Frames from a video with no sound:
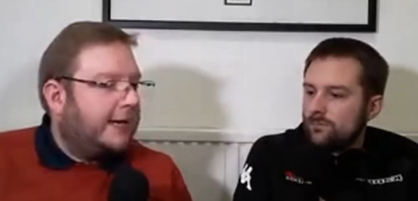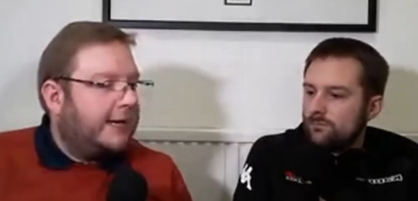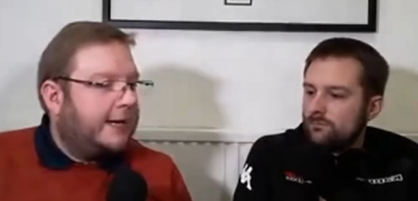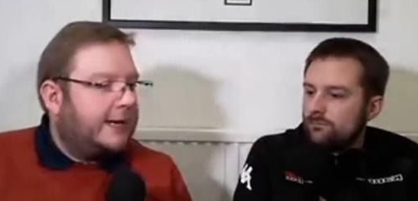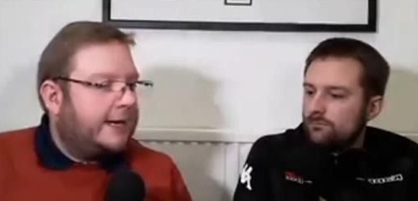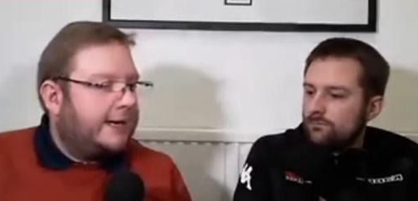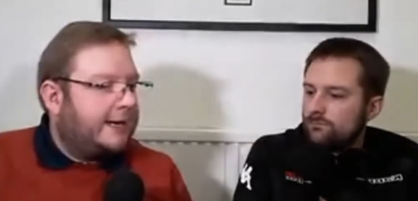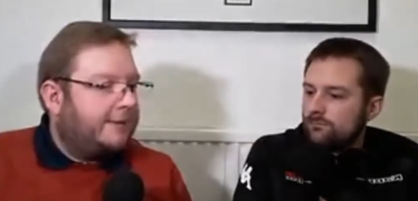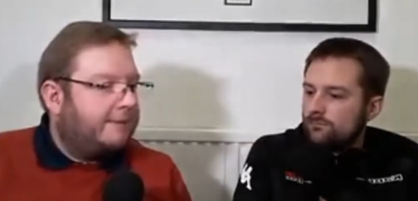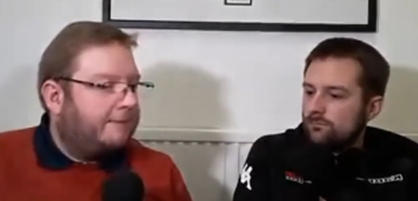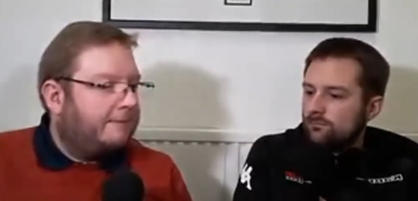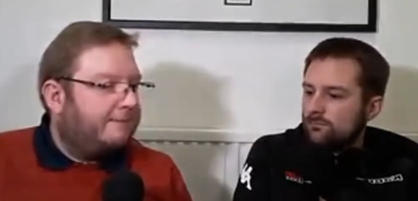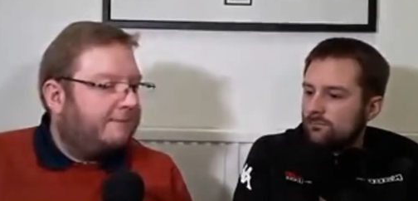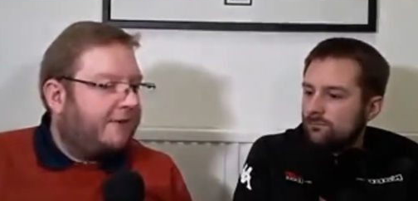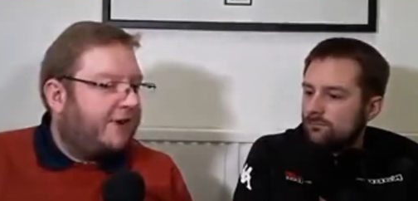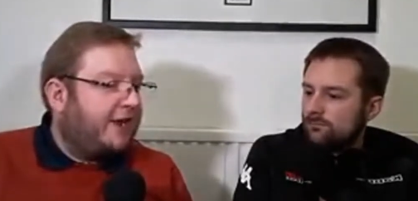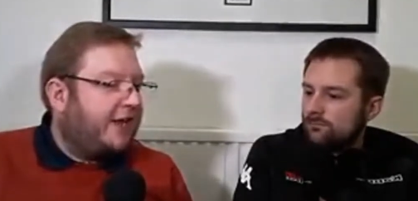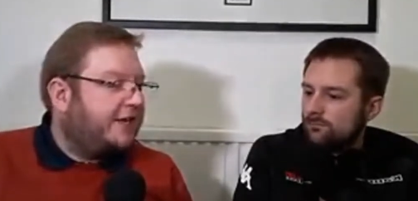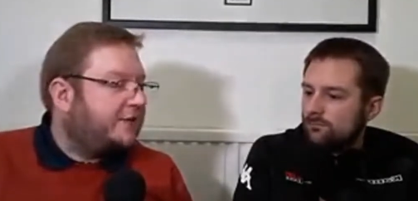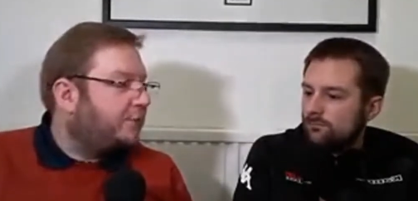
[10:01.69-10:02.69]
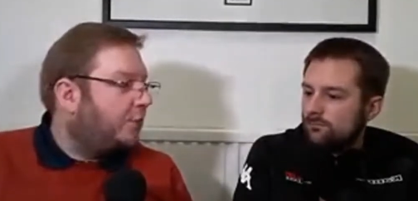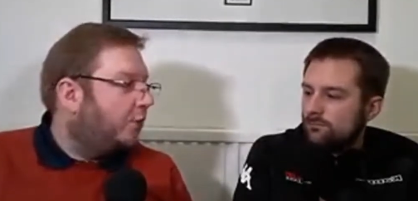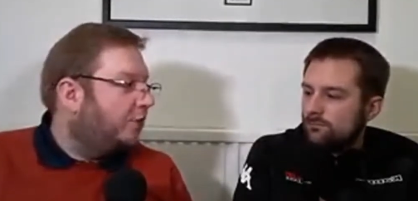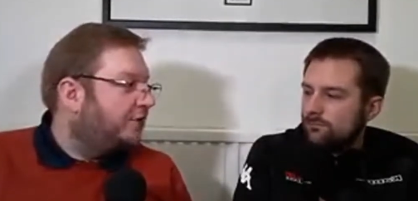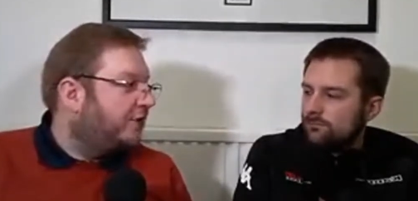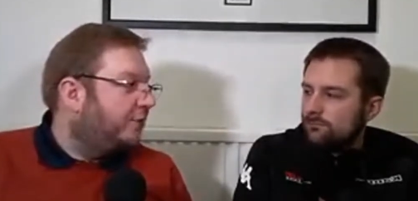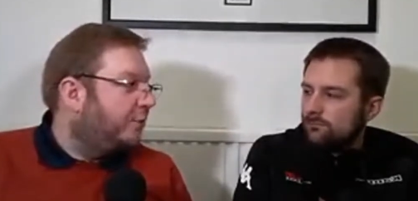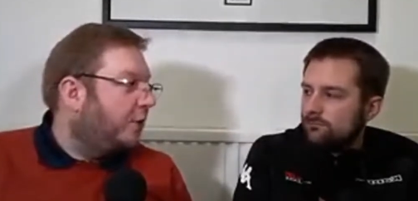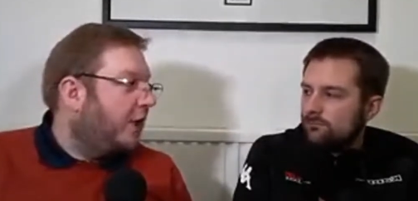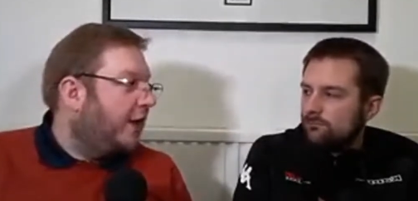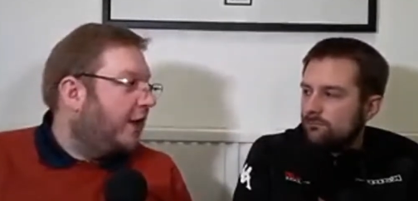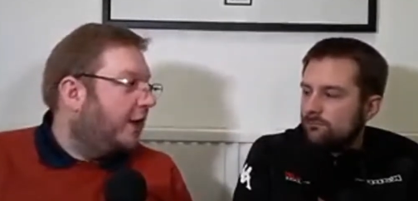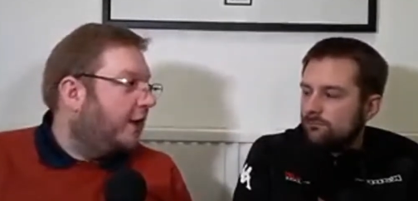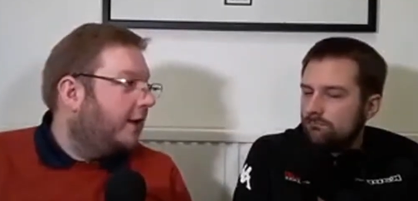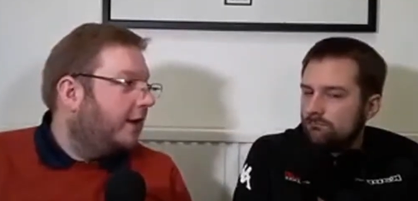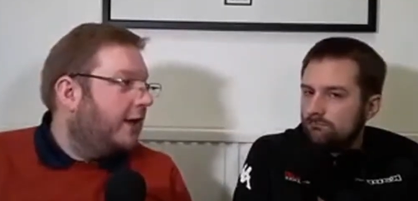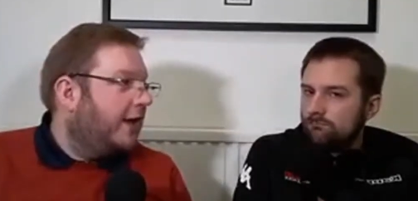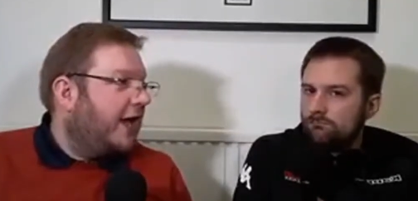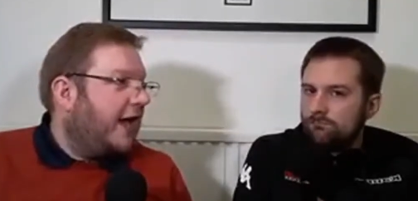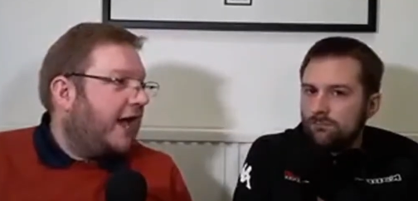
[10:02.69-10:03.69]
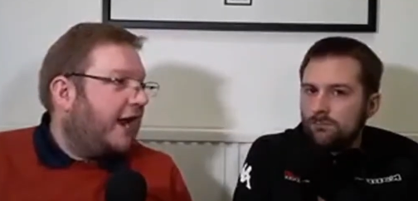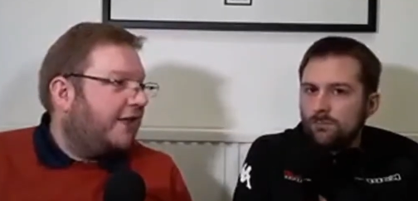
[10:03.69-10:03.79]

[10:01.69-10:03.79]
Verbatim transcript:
Speaker 1: Um, very explosive player,